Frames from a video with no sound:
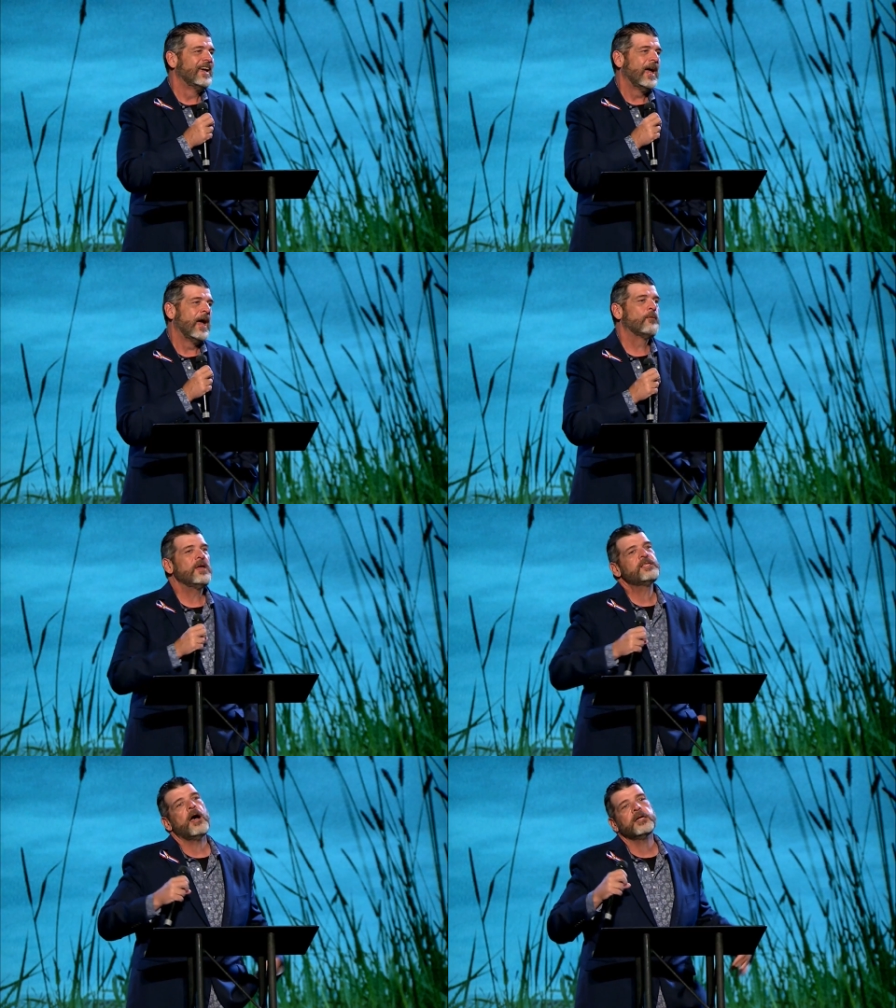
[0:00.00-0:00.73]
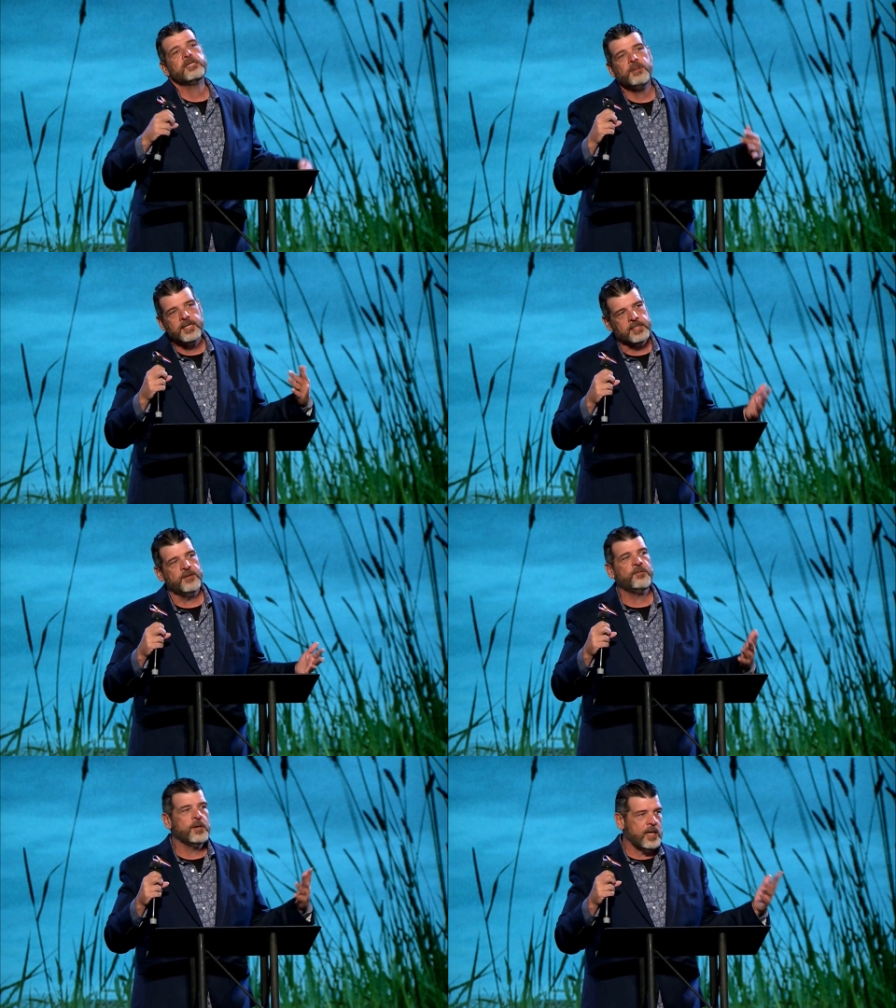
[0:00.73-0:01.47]
And we talked about
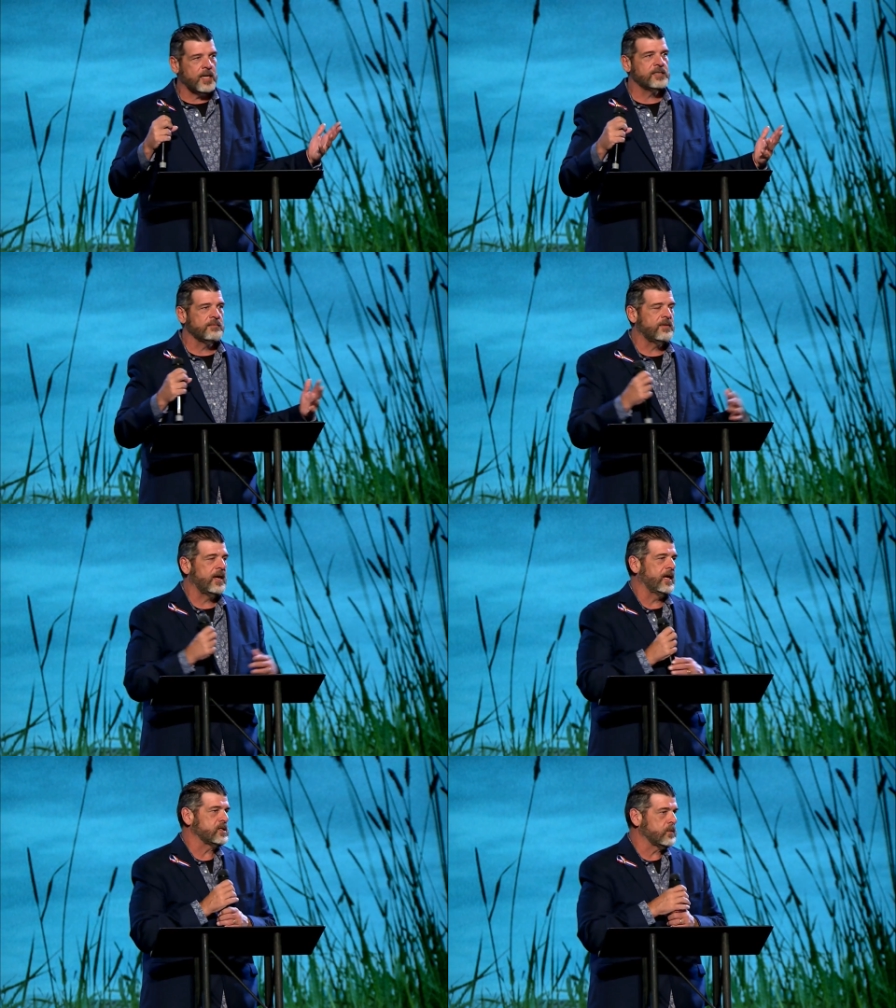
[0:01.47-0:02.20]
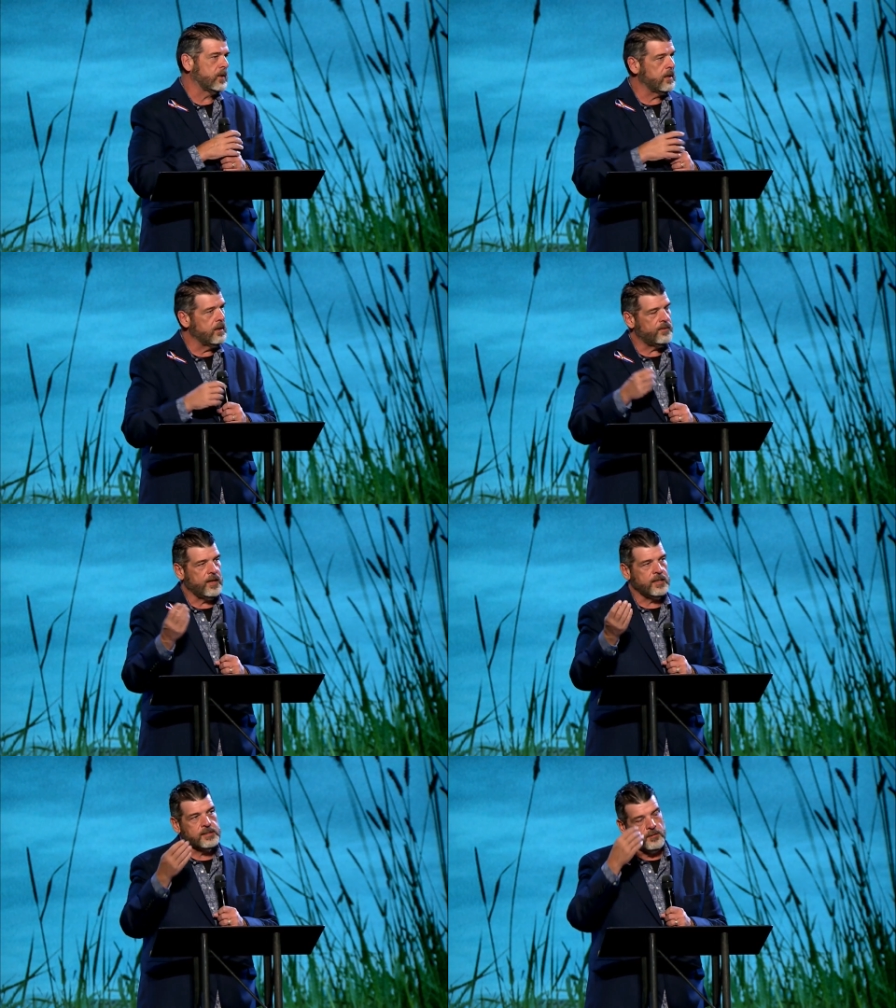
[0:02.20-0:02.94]
different kinds of things. One of the
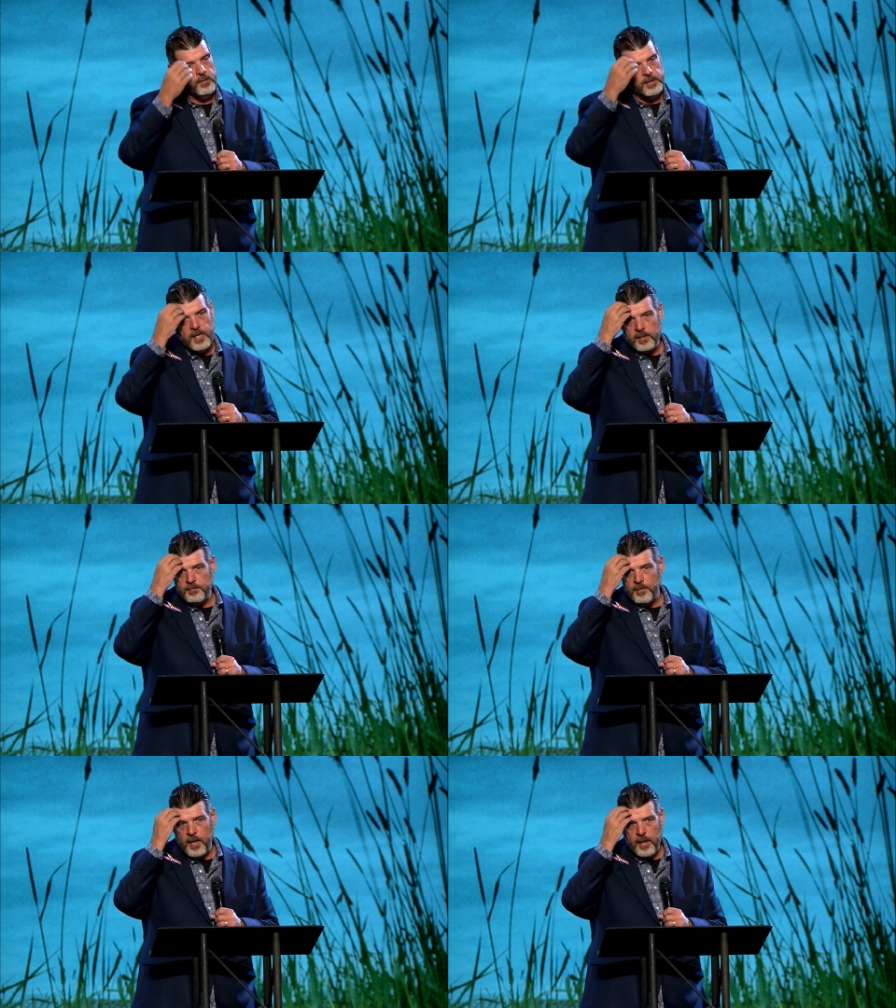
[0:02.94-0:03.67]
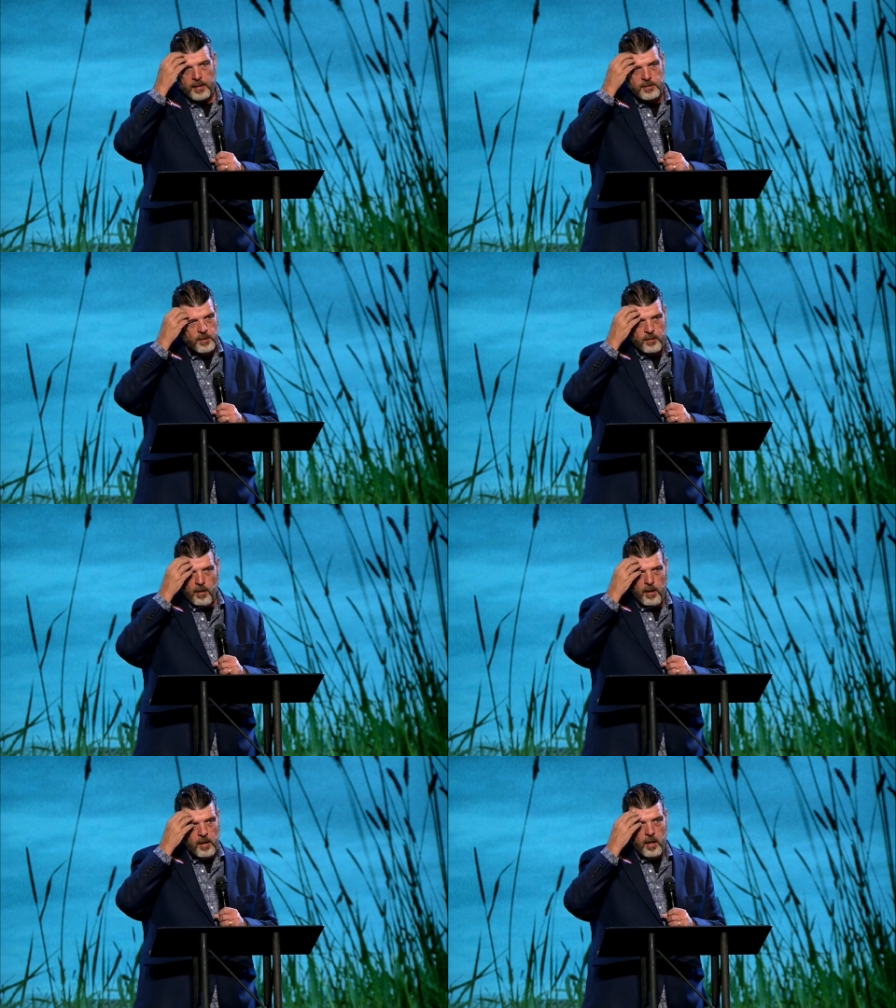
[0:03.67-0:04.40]
things that we talked about, and I took
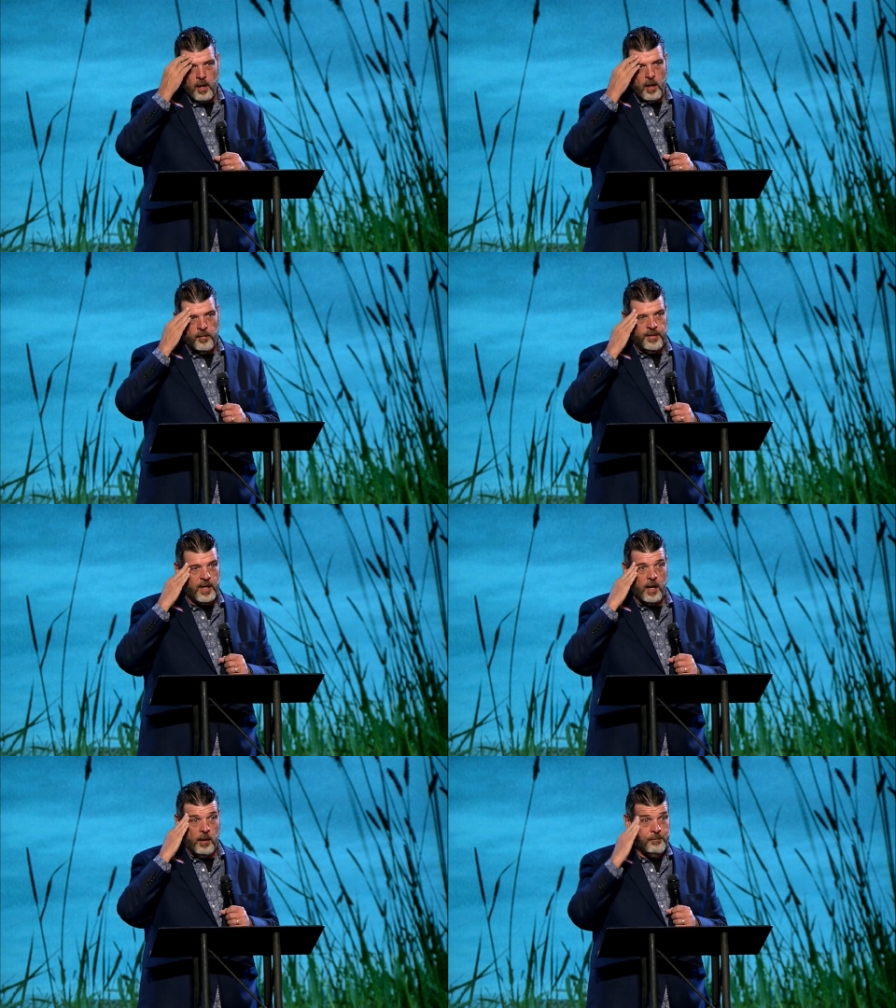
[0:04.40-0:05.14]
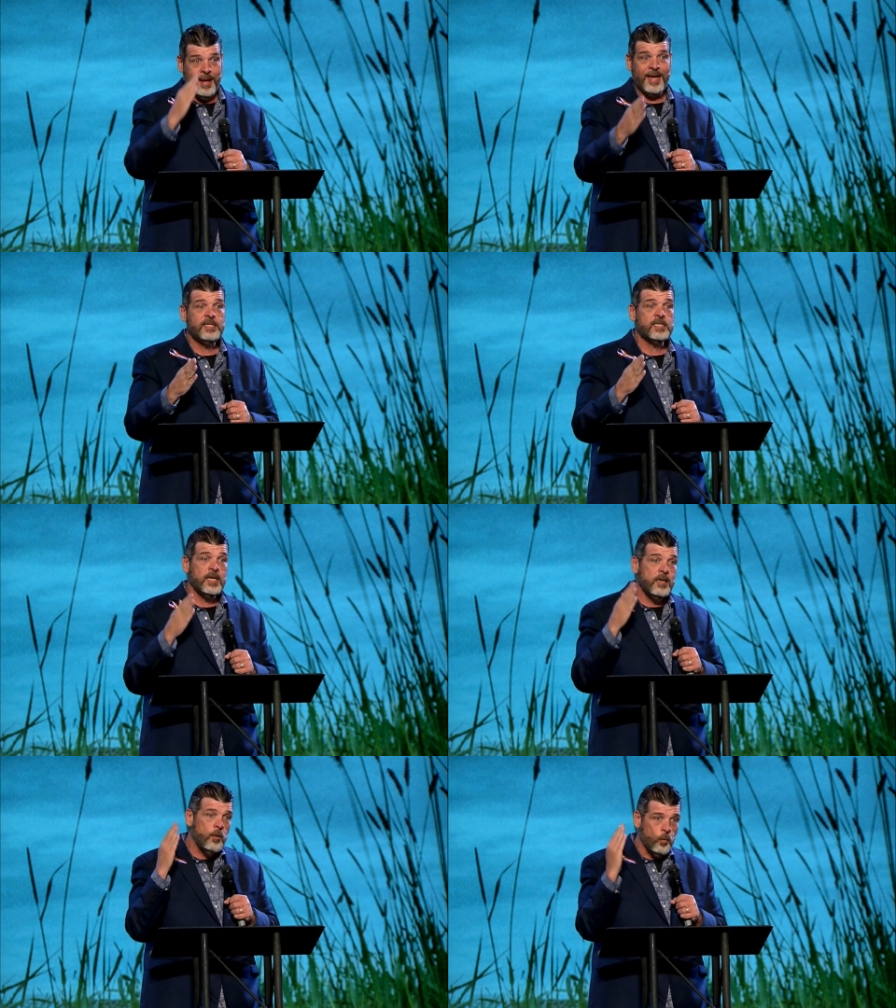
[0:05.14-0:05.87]
on the
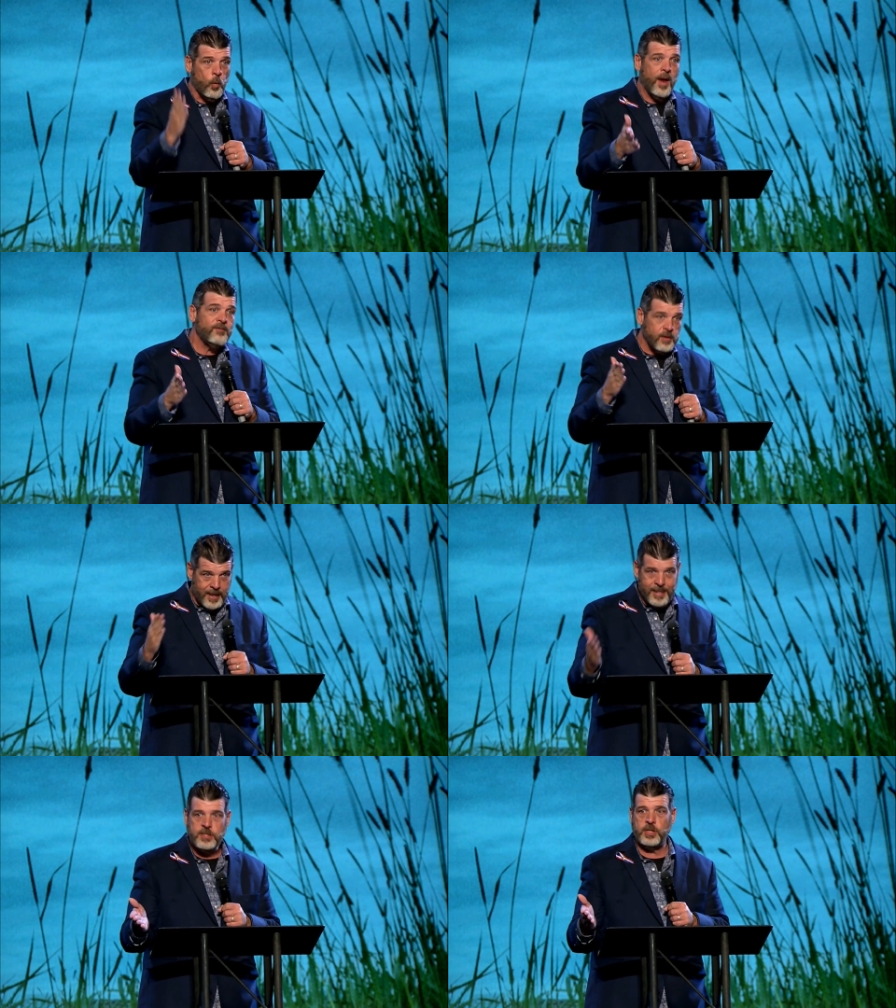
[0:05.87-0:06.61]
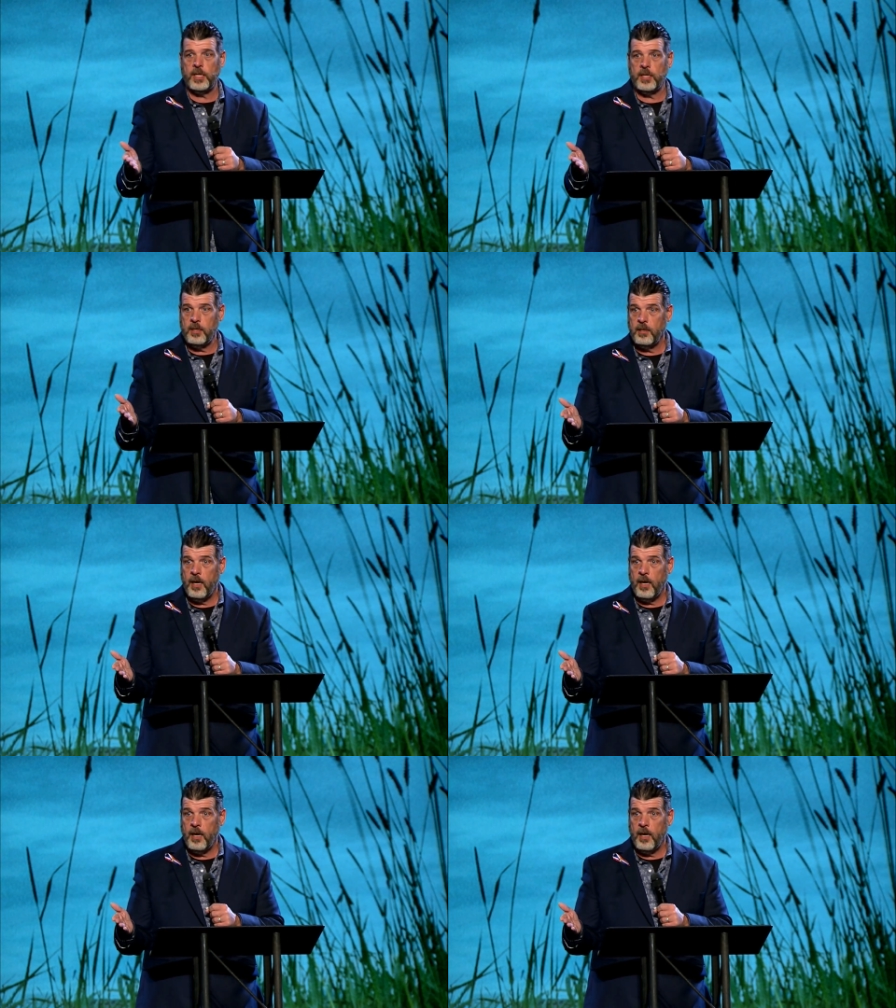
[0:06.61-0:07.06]
amazing revelation.